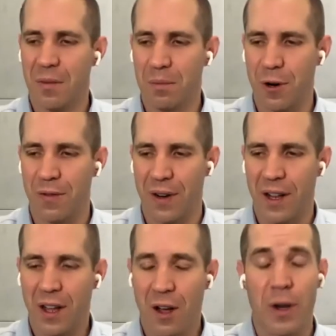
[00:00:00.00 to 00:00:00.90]
Perfect.
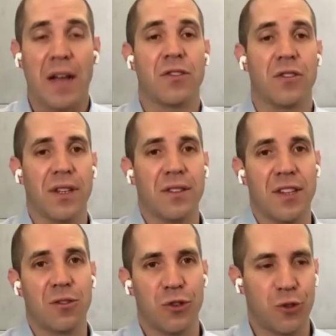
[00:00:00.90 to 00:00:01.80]
Okay. So
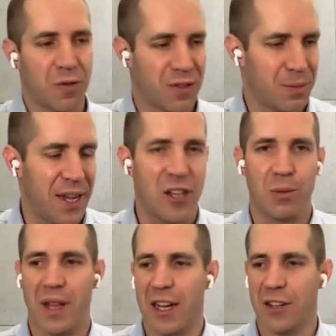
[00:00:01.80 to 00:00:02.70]
let's switch over to some
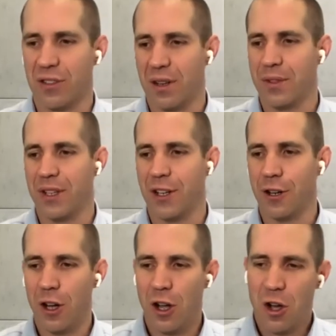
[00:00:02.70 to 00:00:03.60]
tangible action items here.